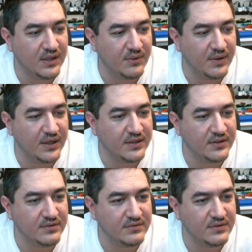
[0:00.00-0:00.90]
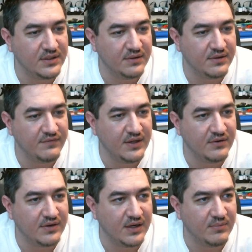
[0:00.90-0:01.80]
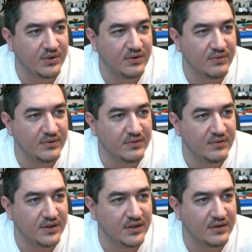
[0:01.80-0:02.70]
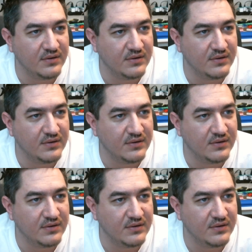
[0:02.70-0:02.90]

That way I can get the video camera going right.